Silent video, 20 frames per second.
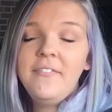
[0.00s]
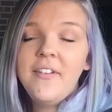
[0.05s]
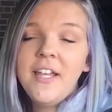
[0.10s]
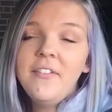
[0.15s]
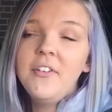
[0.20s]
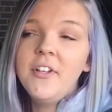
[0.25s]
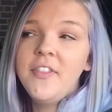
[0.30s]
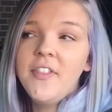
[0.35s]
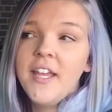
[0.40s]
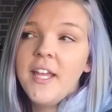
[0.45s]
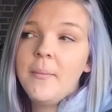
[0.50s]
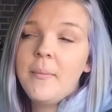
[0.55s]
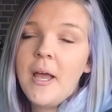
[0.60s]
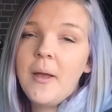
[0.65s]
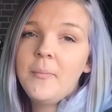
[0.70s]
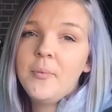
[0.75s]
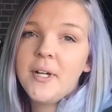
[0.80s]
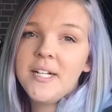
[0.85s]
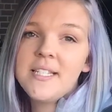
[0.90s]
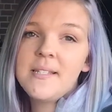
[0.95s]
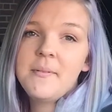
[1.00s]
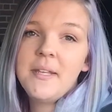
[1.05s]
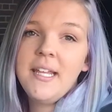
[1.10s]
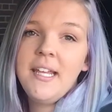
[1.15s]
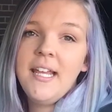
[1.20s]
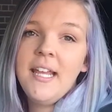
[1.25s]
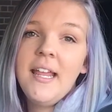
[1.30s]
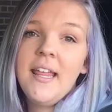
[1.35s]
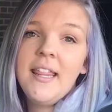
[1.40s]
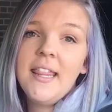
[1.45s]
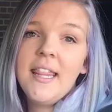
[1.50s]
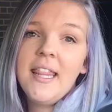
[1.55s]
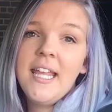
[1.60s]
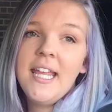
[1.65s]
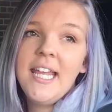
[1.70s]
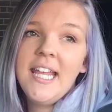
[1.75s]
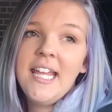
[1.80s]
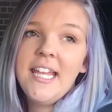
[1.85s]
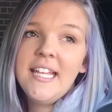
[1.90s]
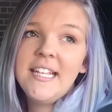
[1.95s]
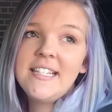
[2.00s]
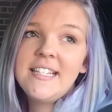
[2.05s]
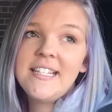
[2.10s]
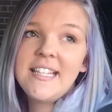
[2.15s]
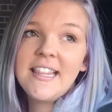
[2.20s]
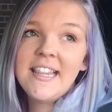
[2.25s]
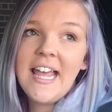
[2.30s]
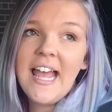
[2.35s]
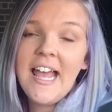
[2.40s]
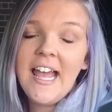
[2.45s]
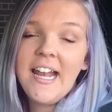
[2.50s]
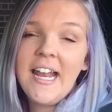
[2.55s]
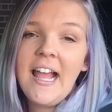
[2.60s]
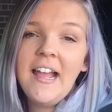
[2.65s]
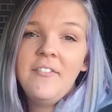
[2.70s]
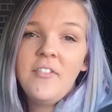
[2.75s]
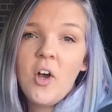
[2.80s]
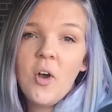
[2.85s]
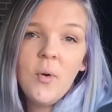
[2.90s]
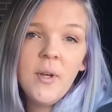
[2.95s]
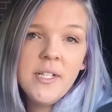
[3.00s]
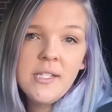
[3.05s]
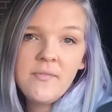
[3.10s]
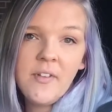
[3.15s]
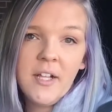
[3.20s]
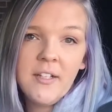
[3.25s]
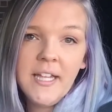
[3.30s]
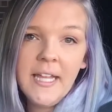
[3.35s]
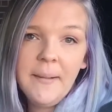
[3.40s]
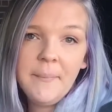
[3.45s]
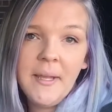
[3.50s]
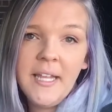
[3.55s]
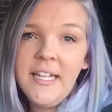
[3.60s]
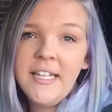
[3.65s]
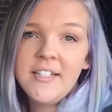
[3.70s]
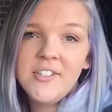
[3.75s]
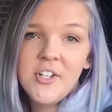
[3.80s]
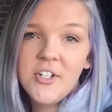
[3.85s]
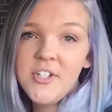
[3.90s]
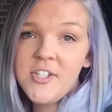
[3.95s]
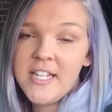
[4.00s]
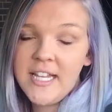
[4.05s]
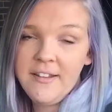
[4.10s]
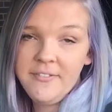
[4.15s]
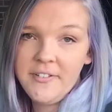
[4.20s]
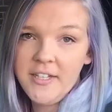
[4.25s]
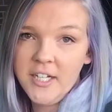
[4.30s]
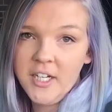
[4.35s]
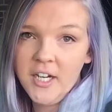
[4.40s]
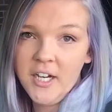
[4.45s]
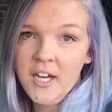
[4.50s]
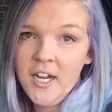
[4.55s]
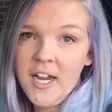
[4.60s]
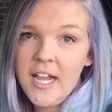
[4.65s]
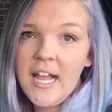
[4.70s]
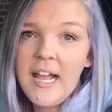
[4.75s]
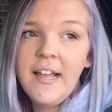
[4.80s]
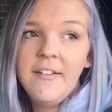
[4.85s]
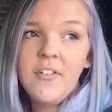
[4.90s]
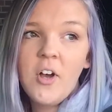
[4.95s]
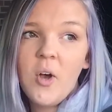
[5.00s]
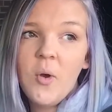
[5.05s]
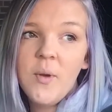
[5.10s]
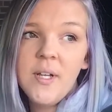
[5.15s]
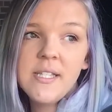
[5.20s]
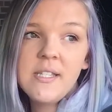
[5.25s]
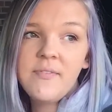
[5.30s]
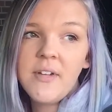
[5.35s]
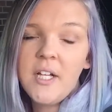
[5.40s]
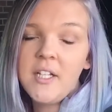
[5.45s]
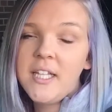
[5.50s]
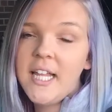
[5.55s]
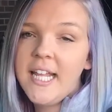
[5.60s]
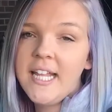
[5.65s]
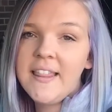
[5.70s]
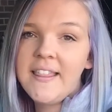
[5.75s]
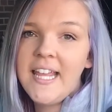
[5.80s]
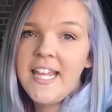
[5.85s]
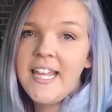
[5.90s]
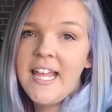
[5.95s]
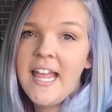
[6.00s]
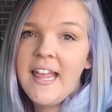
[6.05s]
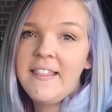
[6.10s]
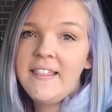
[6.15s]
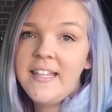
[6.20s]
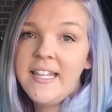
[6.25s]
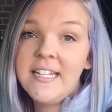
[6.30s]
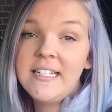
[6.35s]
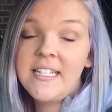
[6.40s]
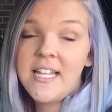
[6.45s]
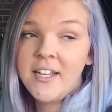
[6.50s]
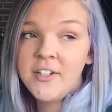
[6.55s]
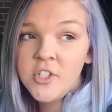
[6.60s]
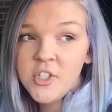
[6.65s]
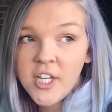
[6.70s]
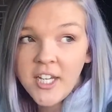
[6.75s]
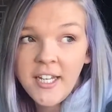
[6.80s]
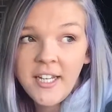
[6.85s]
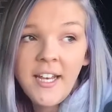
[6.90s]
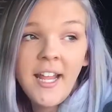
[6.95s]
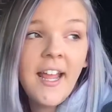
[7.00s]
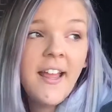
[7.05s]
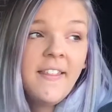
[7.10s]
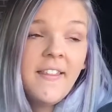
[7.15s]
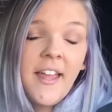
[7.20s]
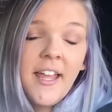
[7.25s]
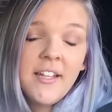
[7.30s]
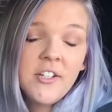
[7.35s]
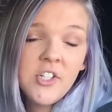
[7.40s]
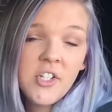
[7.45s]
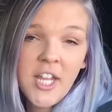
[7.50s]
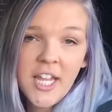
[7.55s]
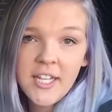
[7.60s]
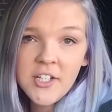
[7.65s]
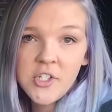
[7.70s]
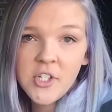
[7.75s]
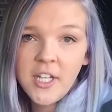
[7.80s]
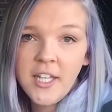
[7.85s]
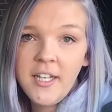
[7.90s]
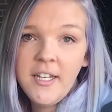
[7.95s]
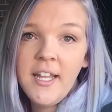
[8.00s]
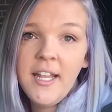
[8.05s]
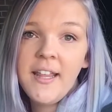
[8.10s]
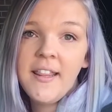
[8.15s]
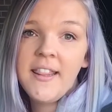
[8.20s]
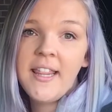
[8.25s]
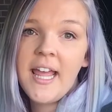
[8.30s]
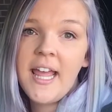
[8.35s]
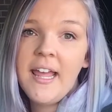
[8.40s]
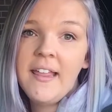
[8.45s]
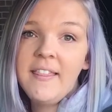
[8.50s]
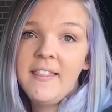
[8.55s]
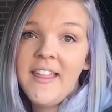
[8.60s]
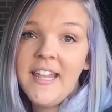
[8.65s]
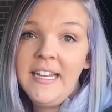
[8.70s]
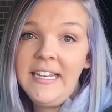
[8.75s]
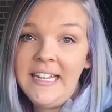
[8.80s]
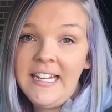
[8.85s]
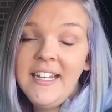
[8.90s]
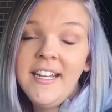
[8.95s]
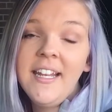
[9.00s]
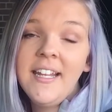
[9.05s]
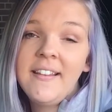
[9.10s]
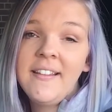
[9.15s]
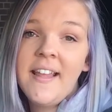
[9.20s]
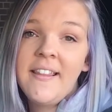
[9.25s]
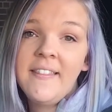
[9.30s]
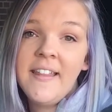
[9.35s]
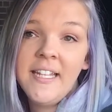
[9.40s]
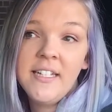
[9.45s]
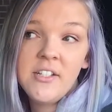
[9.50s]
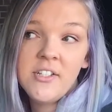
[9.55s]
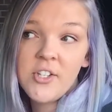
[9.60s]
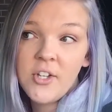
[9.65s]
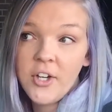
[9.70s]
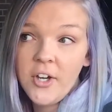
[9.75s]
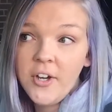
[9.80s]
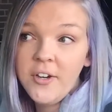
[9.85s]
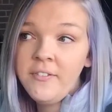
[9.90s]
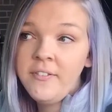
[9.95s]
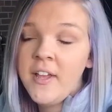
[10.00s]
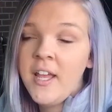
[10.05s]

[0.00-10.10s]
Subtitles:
favorite thing about Presby is that I've always felt like my kids are safe here. I've always felt like they get the attention and the education that they need and that they deserve.